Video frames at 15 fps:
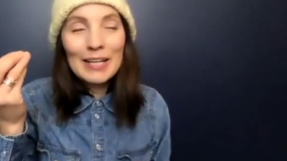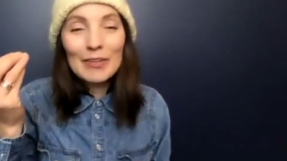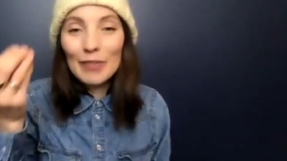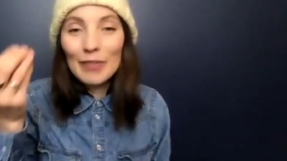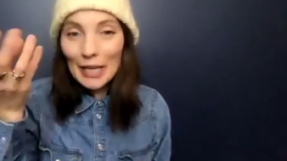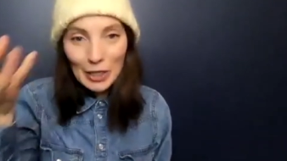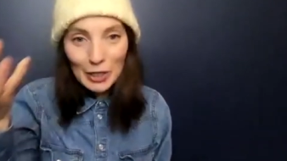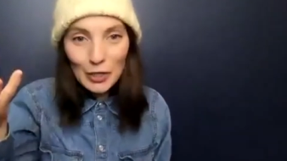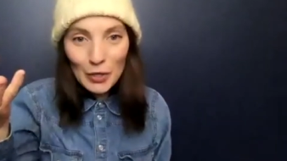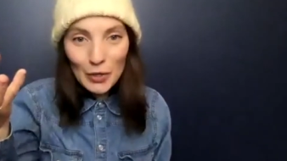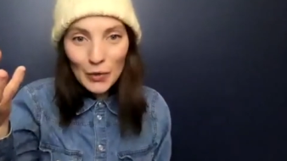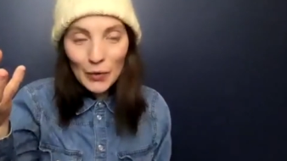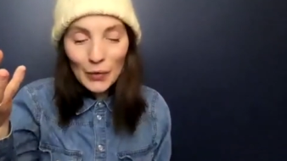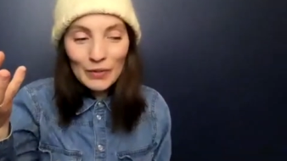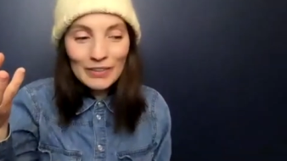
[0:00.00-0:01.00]
like
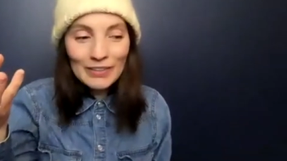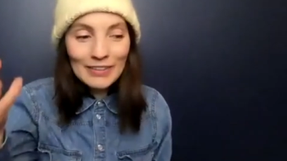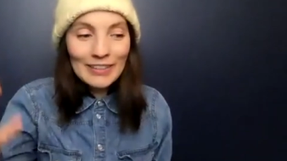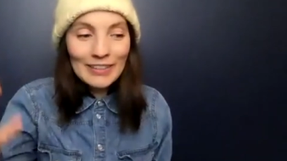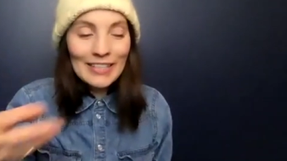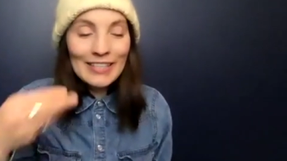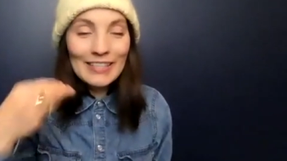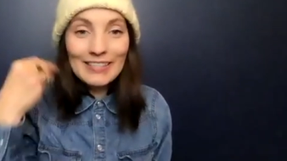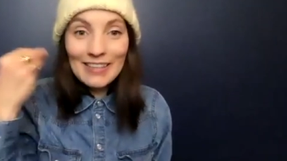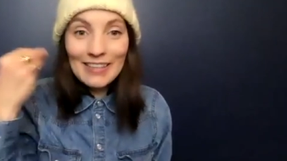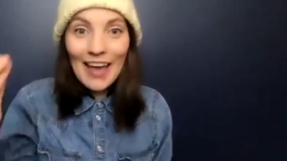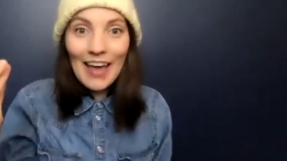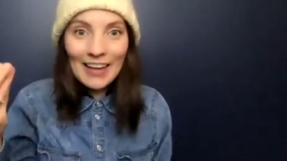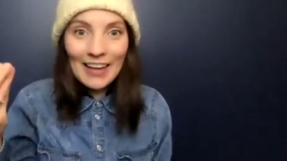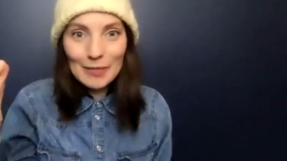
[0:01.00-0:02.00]
you,
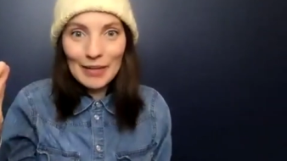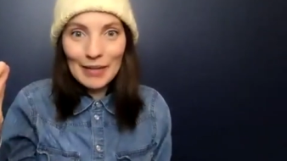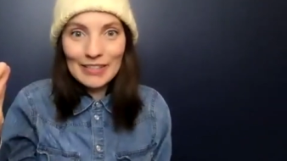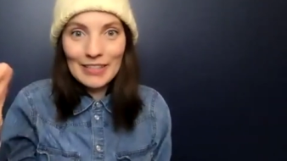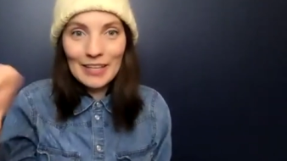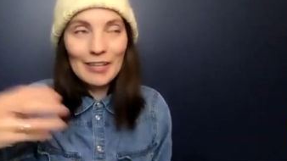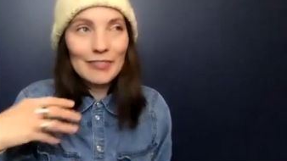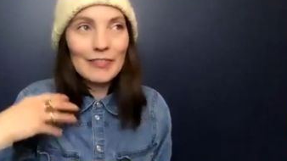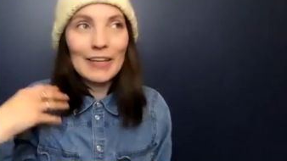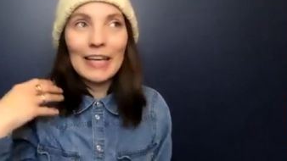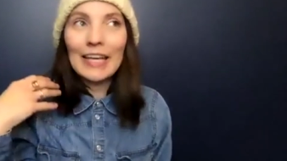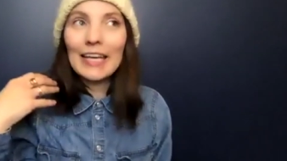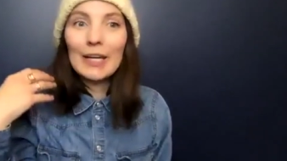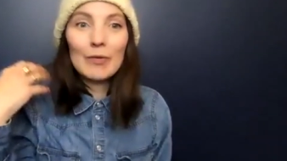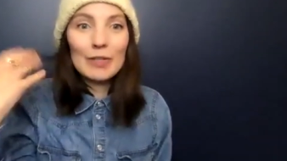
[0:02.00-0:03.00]
say to myself,
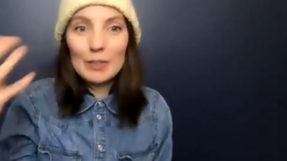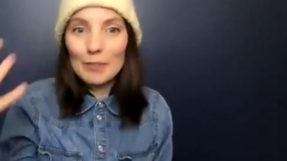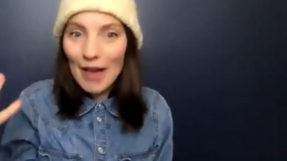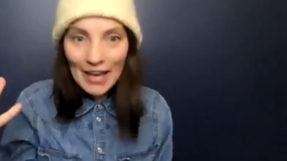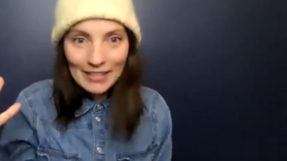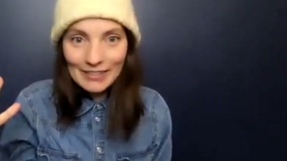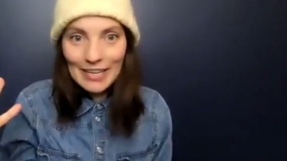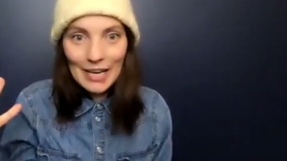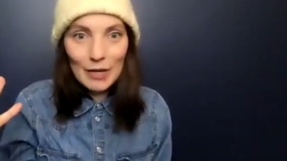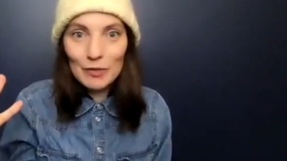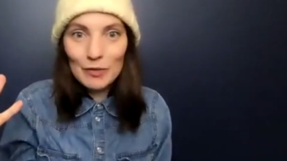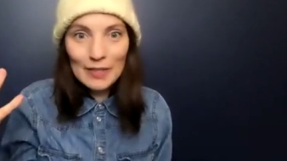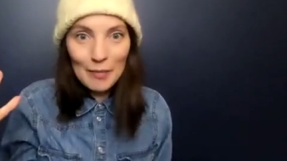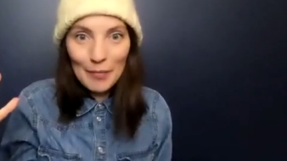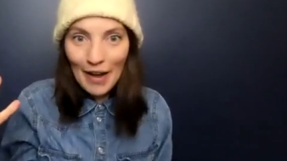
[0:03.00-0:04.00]
it was passed down
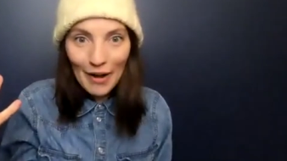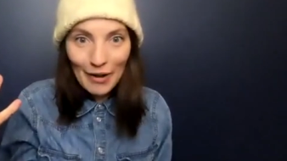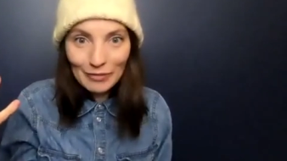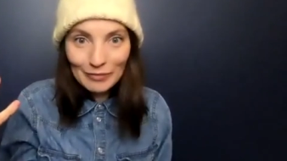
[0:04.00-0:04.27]
somehow.